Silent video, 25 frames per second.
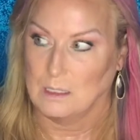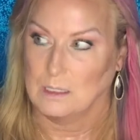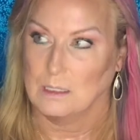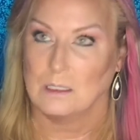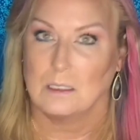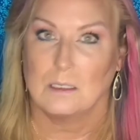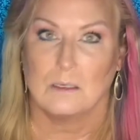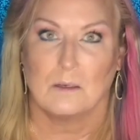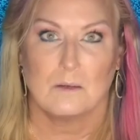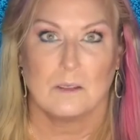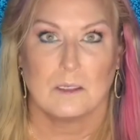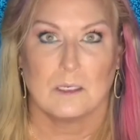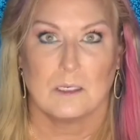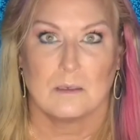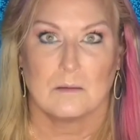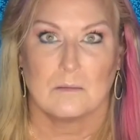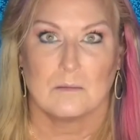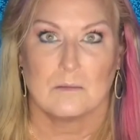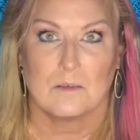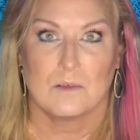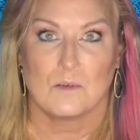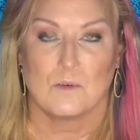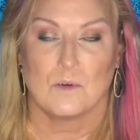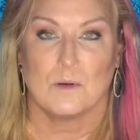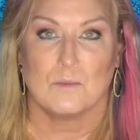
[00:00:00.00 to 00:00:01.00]
you know, you can
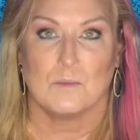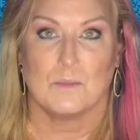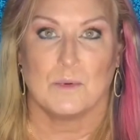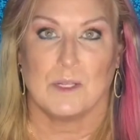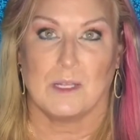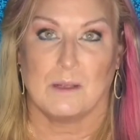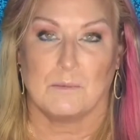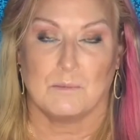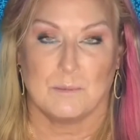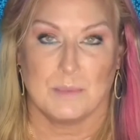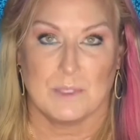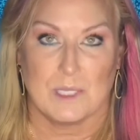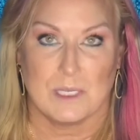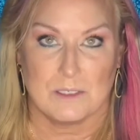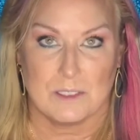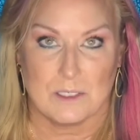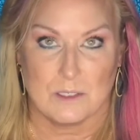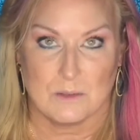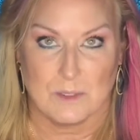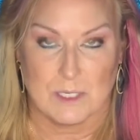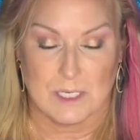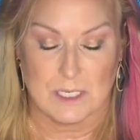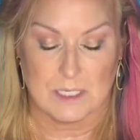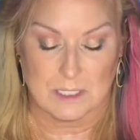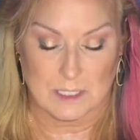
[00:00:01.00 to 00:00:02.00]
screw up blush
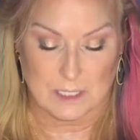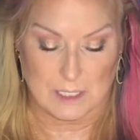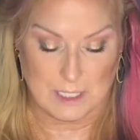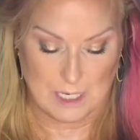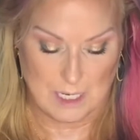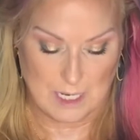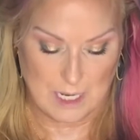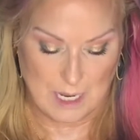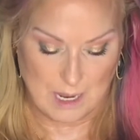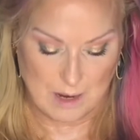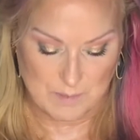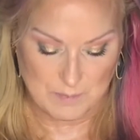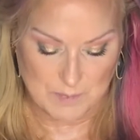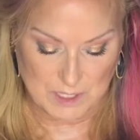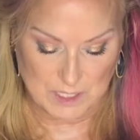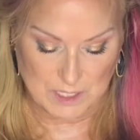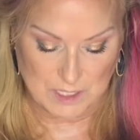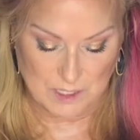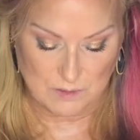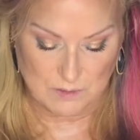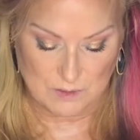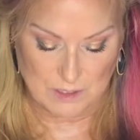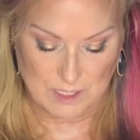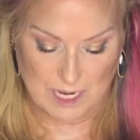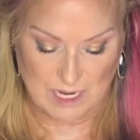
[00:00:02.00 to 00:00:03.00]
so easily. I'm going to
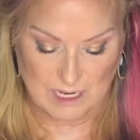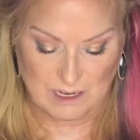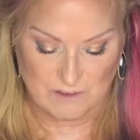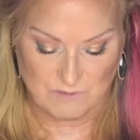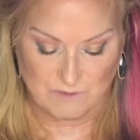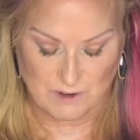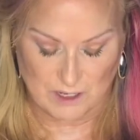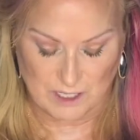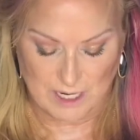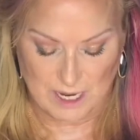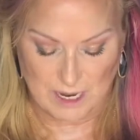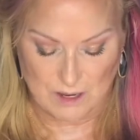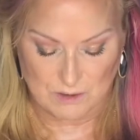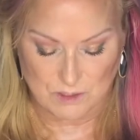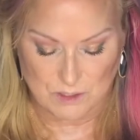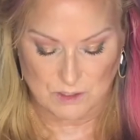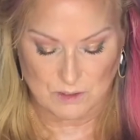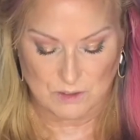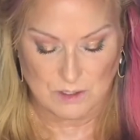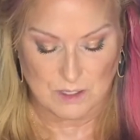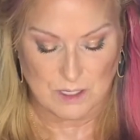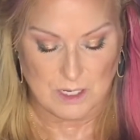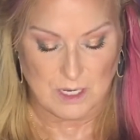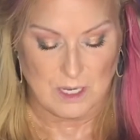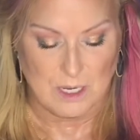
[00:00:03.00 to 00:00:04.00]
use Eddie
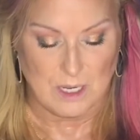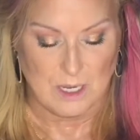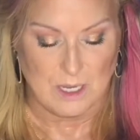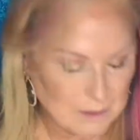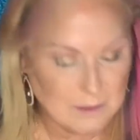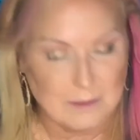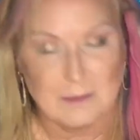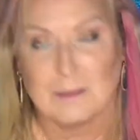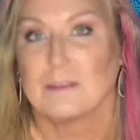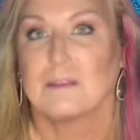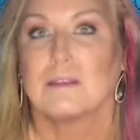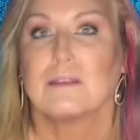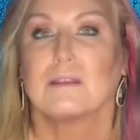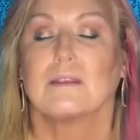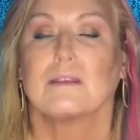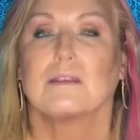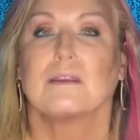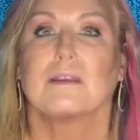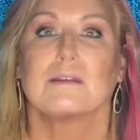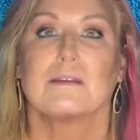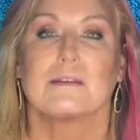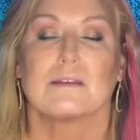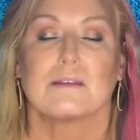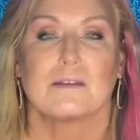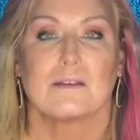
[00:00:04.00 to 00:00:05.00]
Funkhauser.
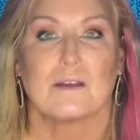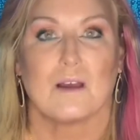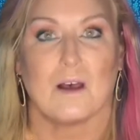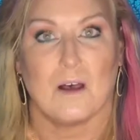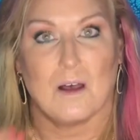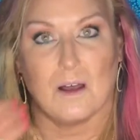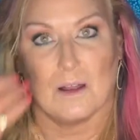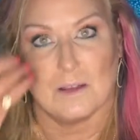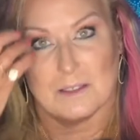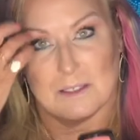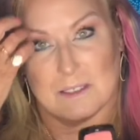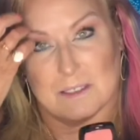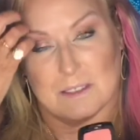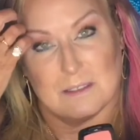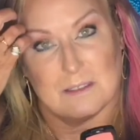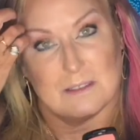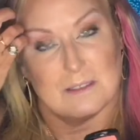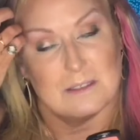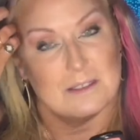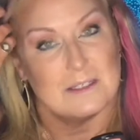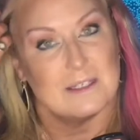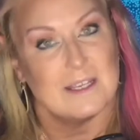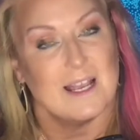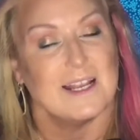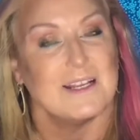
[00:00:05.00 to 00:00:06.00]
This is called
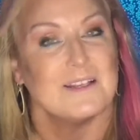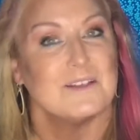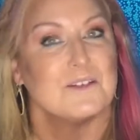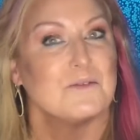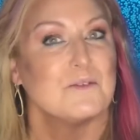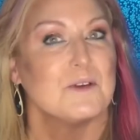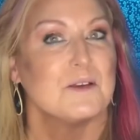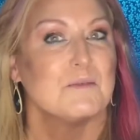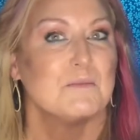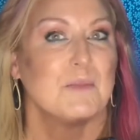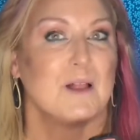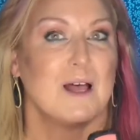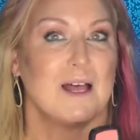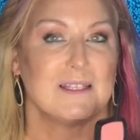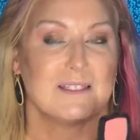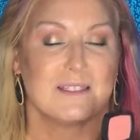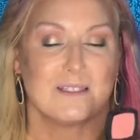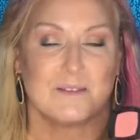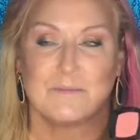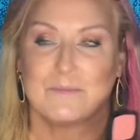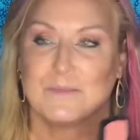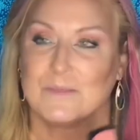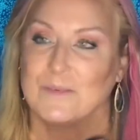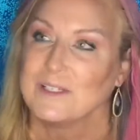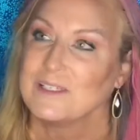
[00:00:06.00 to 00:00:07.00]
Side Street
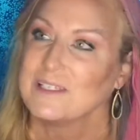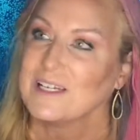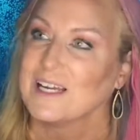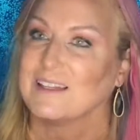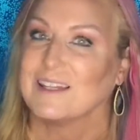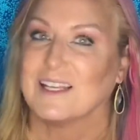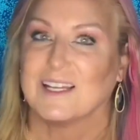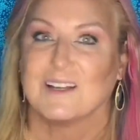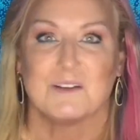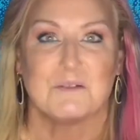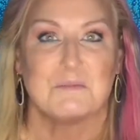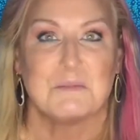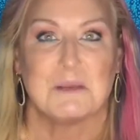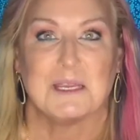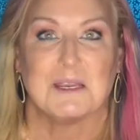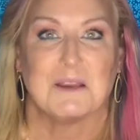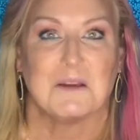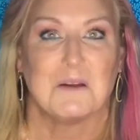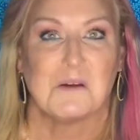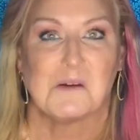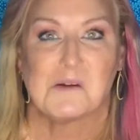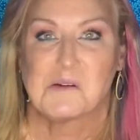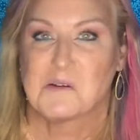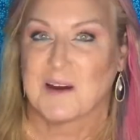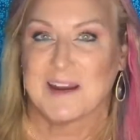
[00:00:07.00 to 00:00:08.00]
Blossom, which I think would be a
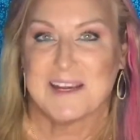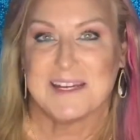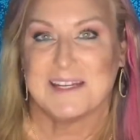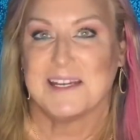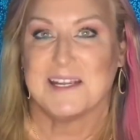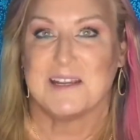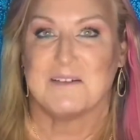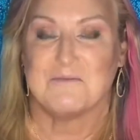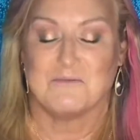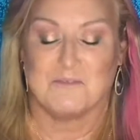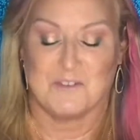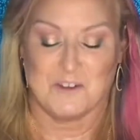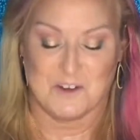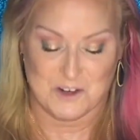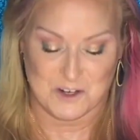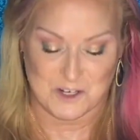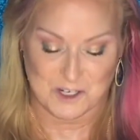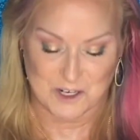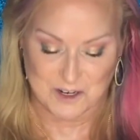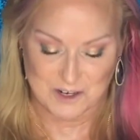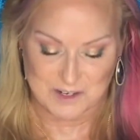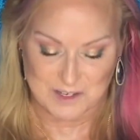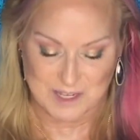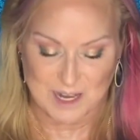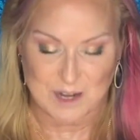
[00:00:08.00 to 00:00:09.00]
great name for a
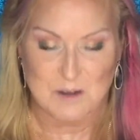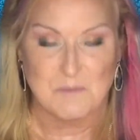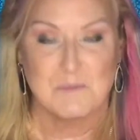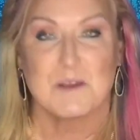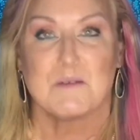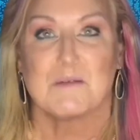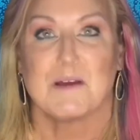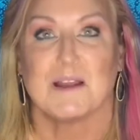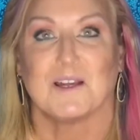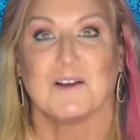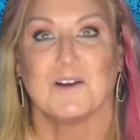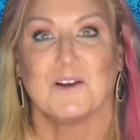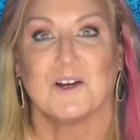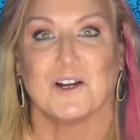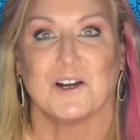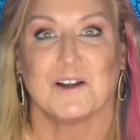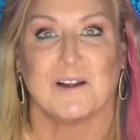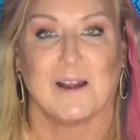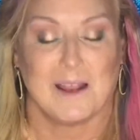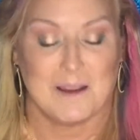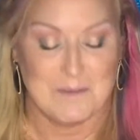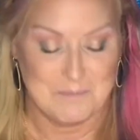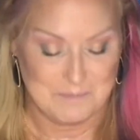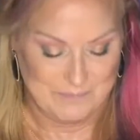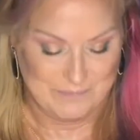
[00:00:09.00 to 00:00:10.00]
hooker. That'll be my hooker
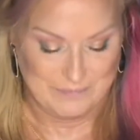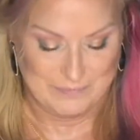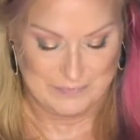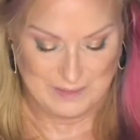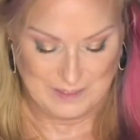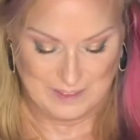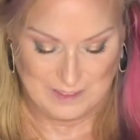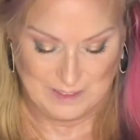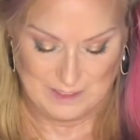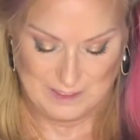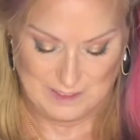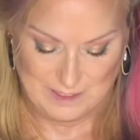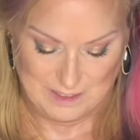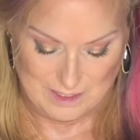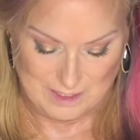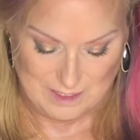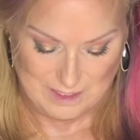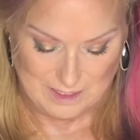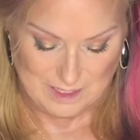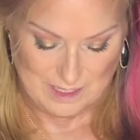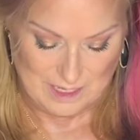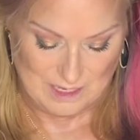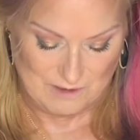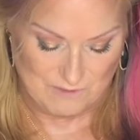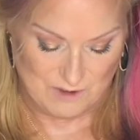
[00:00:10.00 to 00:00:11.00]
name
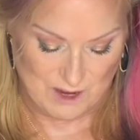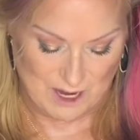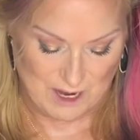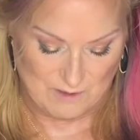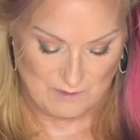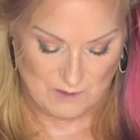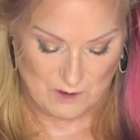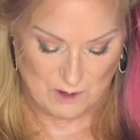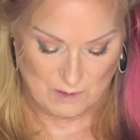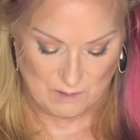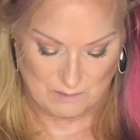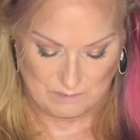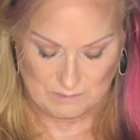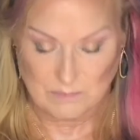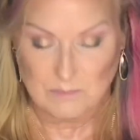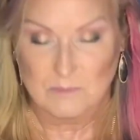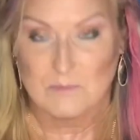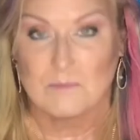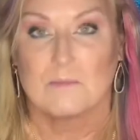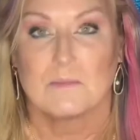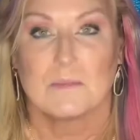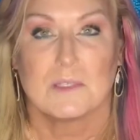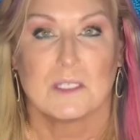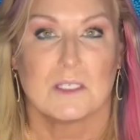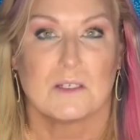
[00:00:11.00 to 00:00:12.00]
if I ever
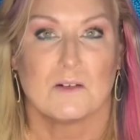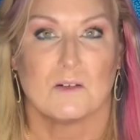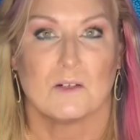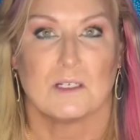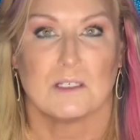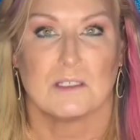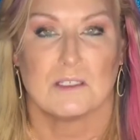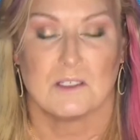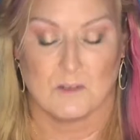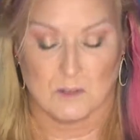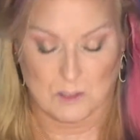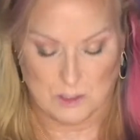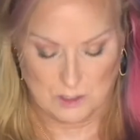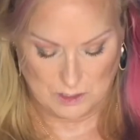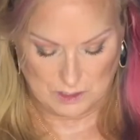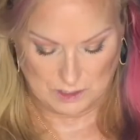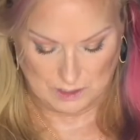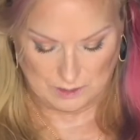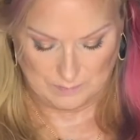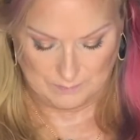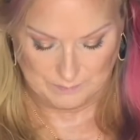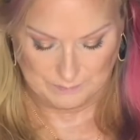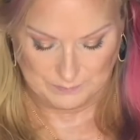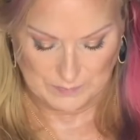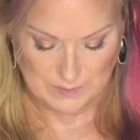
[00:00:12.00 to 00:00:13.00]
turn into a hooker.